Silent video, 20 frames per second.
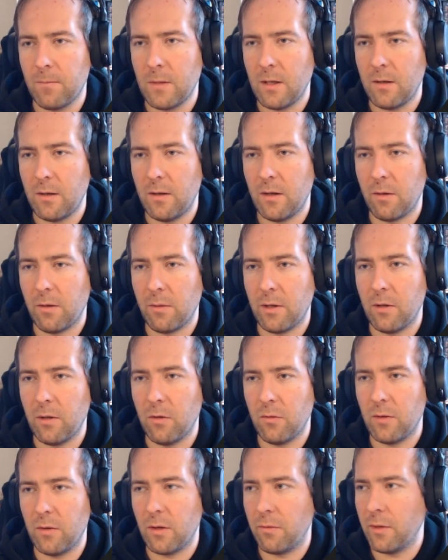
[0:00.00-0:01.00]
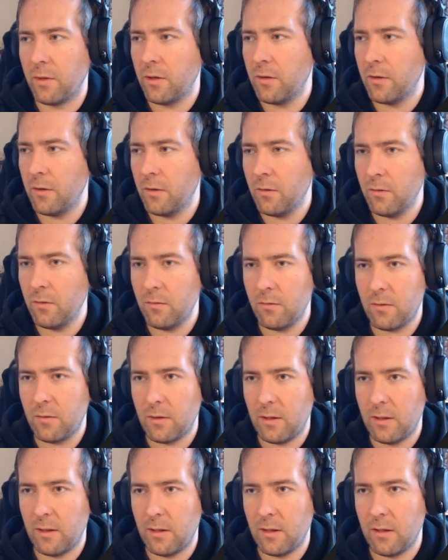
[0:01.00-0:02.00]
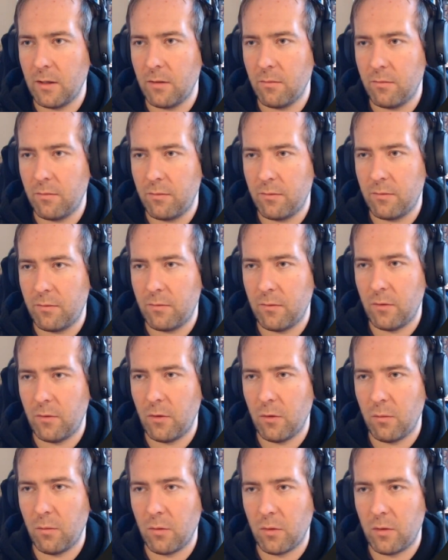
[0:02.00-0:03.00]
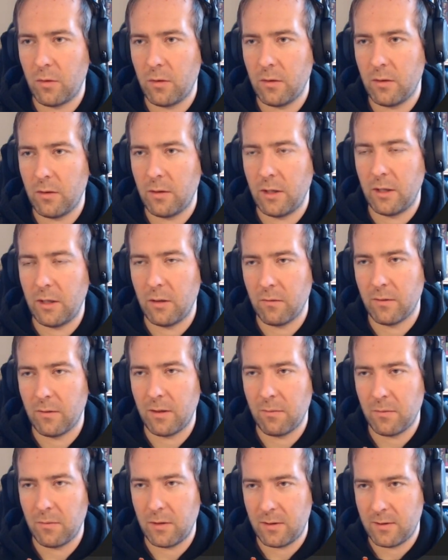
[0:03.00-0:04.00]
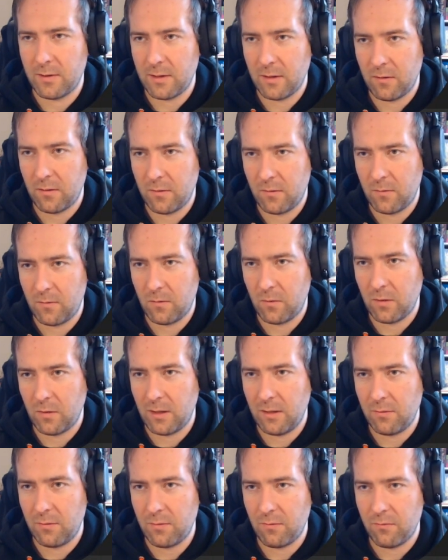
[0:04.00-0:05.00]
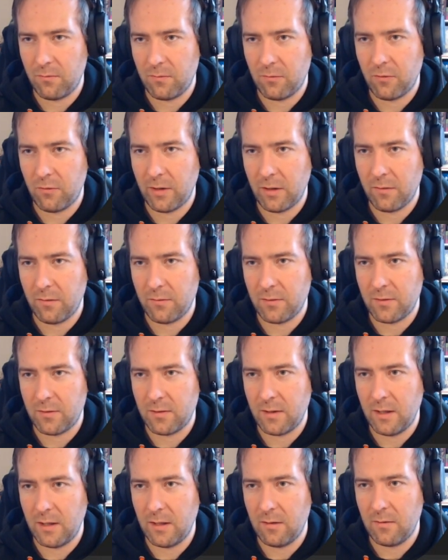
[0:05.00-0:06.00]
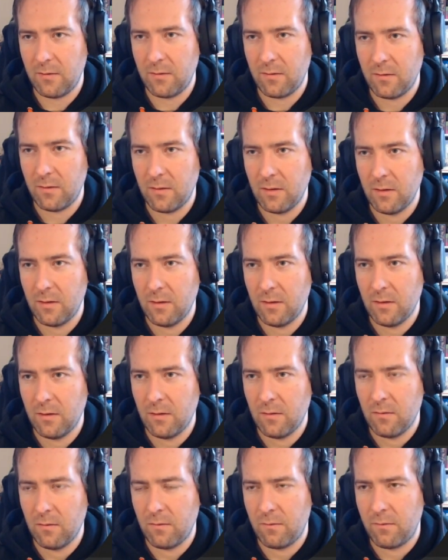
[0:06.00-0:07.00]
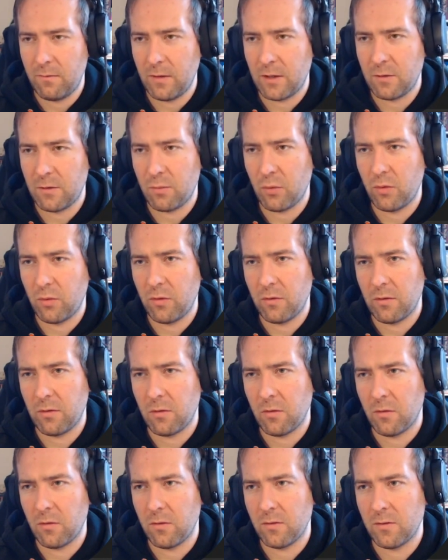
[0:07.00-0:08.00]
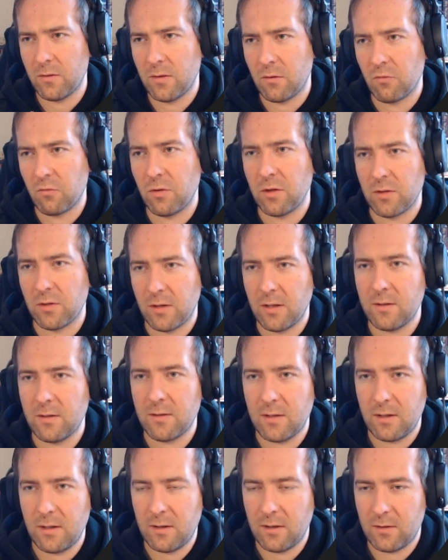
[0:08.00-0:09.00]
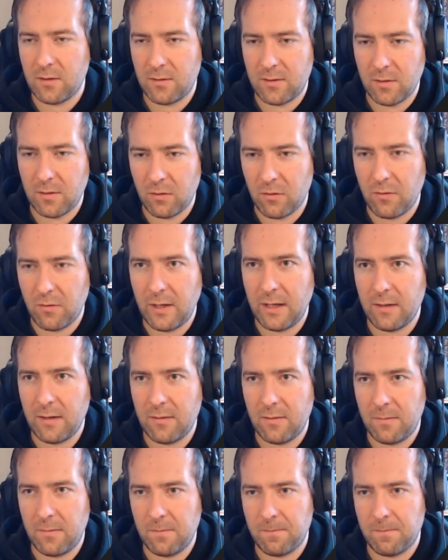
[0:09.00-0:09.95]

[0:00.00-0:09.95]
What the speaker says: There we go, there we go. Cleaning up. No more need of an empty set to keep track of state. Fixed point returns iteration end state. That's still correct.